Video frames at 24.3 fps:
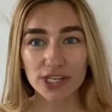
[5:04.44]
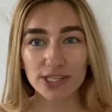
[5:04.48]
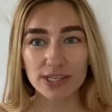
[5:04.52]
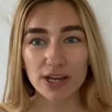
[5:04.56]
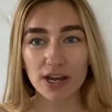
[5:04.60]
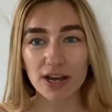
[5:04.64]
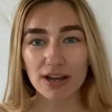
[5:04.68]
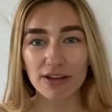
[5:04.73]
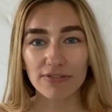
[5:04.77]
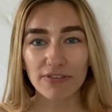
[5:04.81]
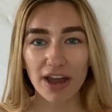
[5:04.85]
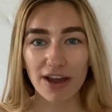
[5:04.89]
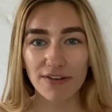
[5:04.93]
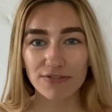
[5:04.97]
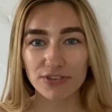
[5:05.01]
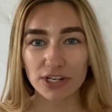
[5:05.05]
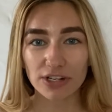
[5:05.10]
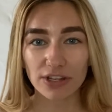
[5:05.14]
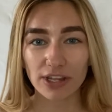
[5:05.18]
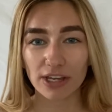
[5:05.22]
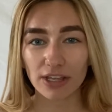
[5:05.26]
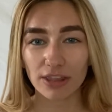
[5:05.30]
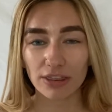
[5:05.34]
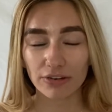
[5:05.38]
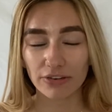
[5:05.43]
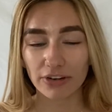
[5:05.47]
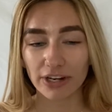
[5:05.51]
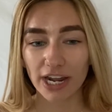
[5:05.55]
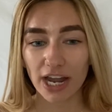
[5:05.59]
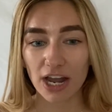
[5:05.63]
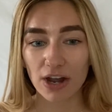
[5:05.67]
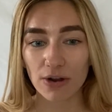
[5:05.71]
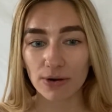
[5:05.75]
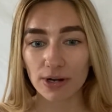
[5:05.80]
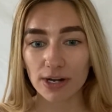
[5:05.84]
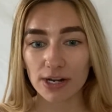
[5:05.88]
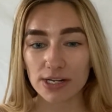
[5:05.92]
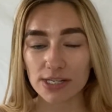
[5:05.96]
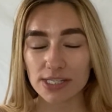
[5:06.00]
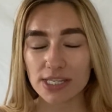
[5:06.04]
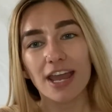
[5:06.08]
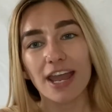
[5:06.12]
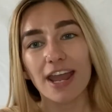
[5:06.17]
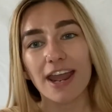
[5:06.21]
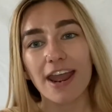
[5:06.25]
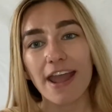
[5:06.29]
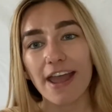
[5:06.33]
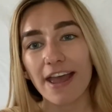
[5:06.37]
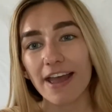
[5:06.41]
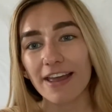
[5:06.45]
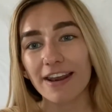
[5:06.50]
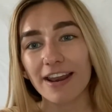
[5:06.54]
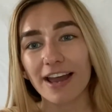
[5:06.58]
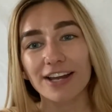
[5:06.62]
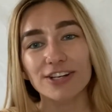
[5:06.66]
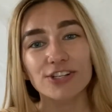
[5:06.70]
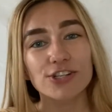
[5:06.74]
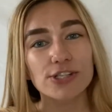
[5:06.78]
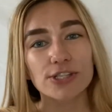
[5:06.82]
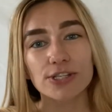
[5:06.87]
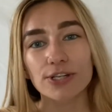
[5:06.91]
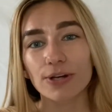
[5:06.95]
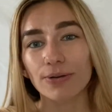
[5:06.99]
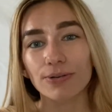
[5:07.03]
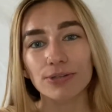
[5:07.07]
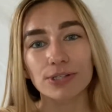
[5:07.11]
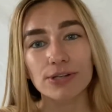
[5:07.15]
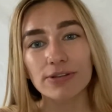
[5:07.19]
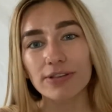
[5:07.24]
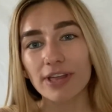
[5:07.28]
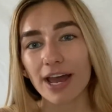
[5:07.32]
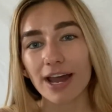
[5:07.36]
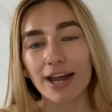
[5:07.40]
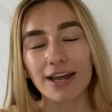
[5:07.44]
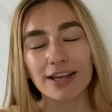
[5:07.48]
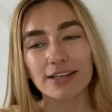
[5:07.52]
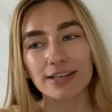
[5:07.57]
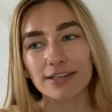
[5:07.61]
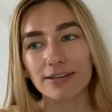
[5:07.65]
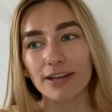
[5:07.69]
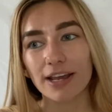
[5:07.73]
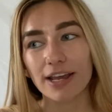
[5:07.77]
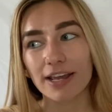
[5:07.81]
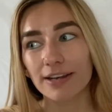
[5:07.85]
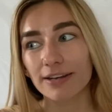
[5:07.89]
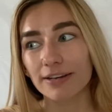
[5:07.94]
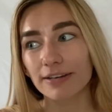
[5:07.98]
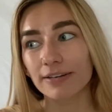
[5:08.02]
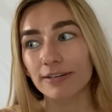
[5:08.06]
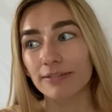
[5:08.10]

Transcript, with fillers: off after like three hours and I just don't do that and